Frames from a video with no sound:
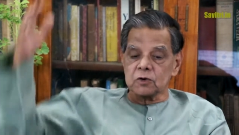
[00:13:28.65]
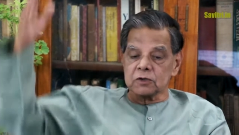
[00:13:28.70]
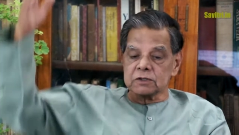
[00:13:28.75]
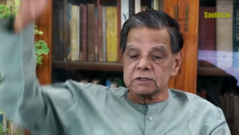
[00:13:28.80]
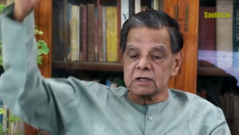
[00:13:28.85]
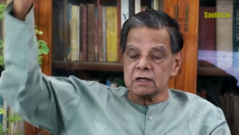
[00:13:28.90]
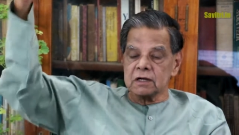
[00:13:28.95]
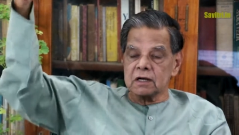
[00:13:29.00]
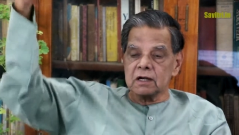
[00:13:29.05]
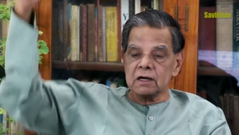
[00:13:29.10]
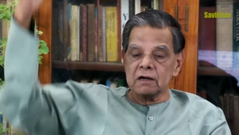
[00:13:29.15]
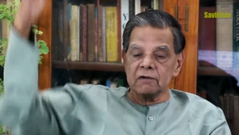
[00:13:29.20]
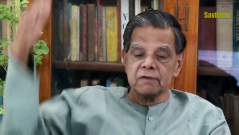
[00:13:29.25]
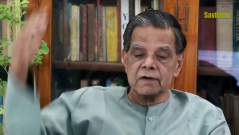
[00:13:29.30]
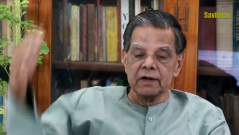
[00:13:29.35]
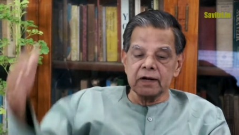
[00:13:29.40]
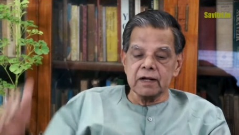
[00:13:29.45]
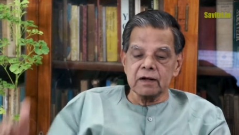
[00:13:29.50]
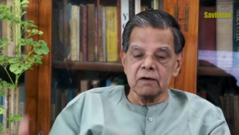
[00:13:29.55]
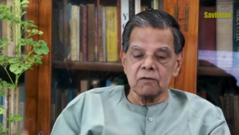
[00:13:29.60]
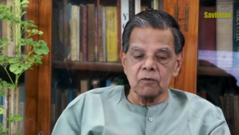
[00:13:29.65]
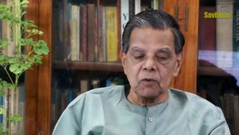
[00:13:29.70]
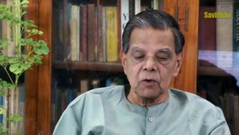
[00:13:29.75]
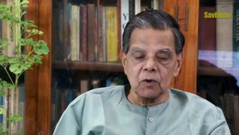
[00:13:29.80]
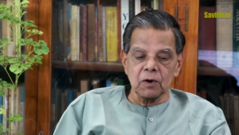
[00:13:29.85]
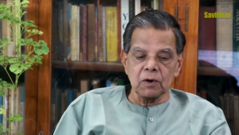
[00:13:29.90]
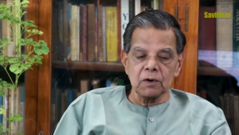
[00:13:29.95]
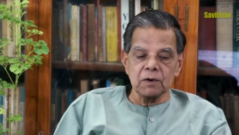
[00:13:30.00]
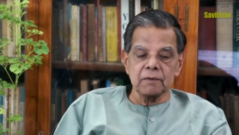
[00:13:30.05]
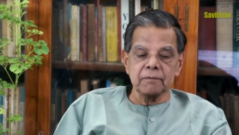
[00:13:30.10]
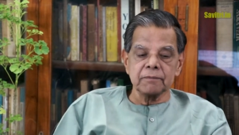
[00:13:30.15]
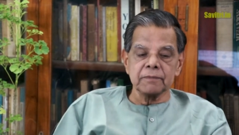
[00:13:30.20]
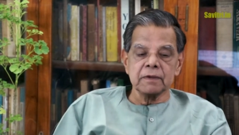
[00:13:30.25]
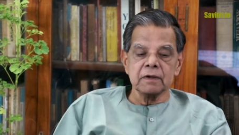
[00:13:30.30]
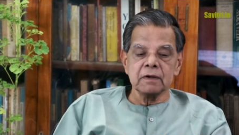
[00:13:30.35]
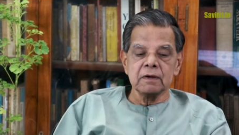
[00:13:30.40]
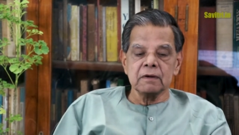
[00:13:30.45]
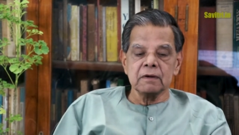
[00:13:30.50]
truth revealing form,